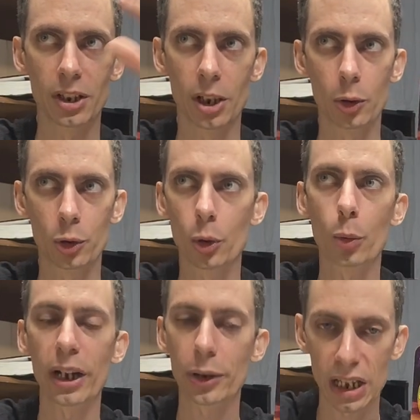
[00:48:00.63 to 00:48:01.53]

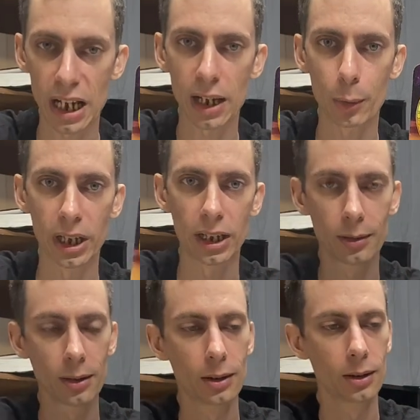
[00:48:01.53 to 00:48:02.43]
your way or the
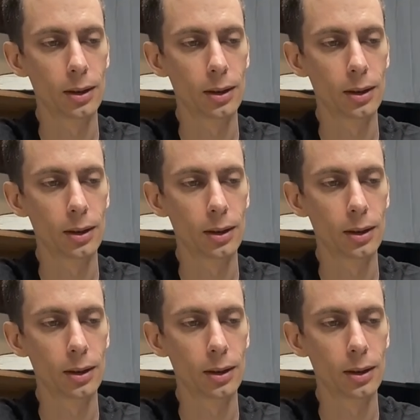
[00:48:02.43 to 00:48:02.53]
highway,